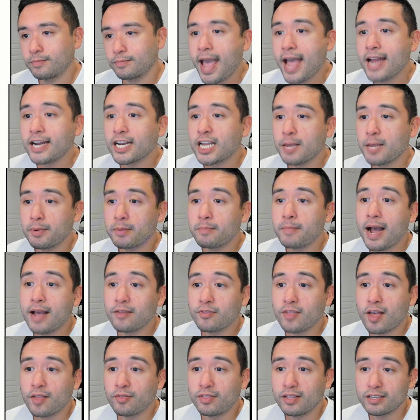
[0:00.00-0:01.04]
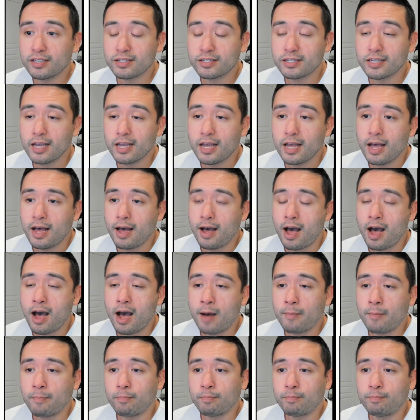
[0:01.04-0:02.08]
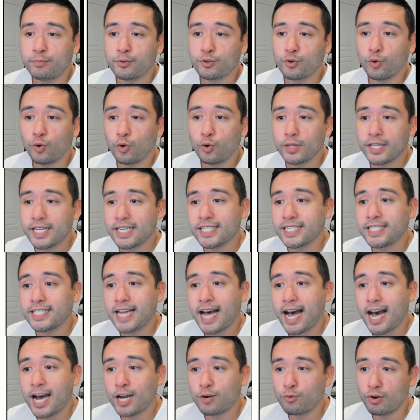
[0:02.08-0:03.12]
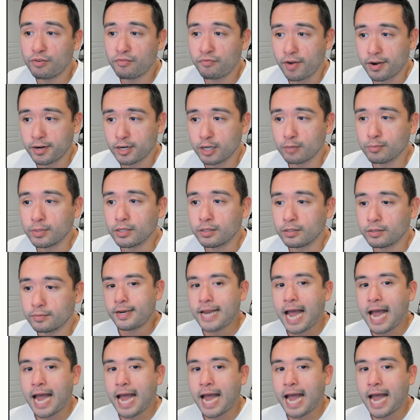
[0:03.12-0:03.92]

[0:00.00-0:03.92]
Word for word: And keep in mind that this tool is non-refundable.